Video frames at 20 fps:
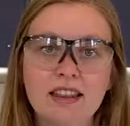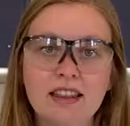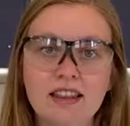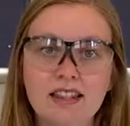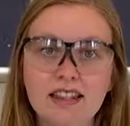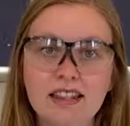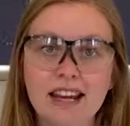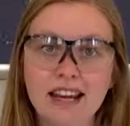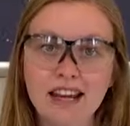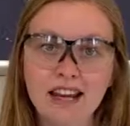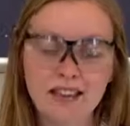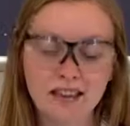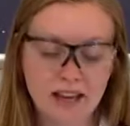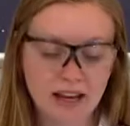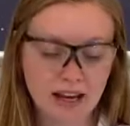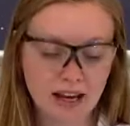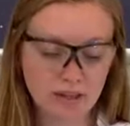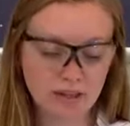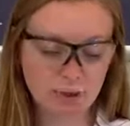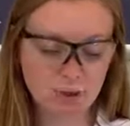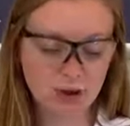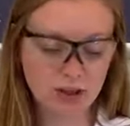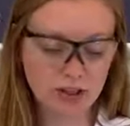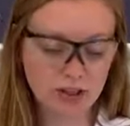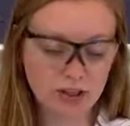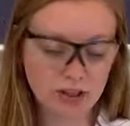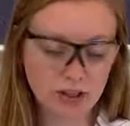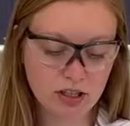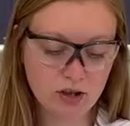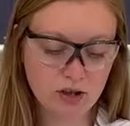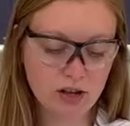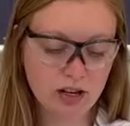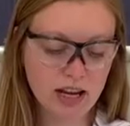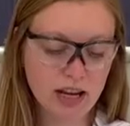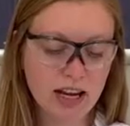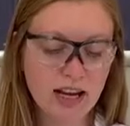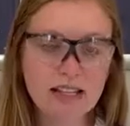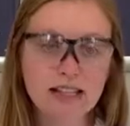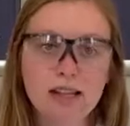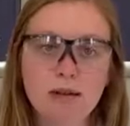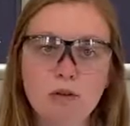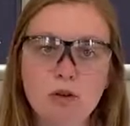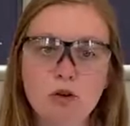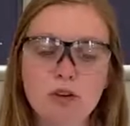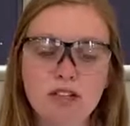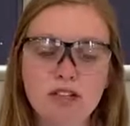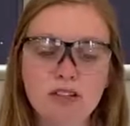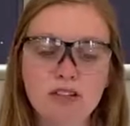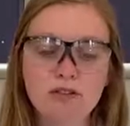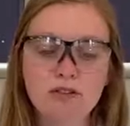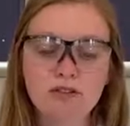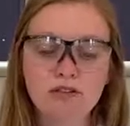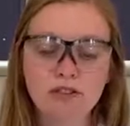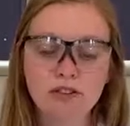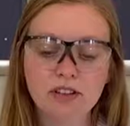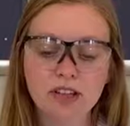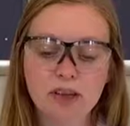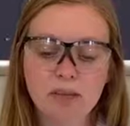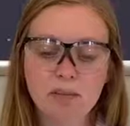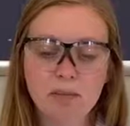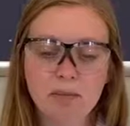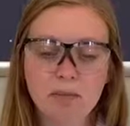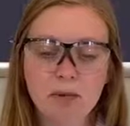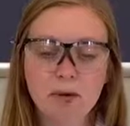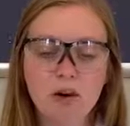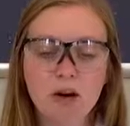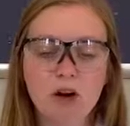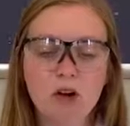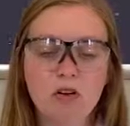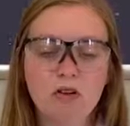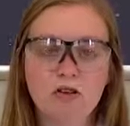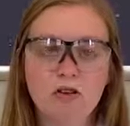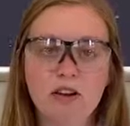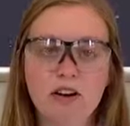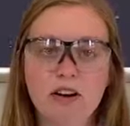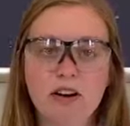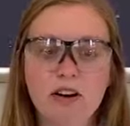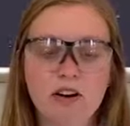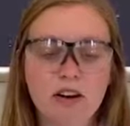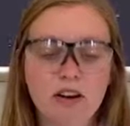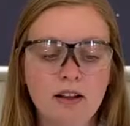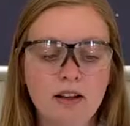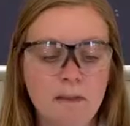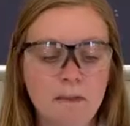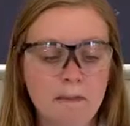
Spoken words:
The second thing I'm going to do is I'm going to flip over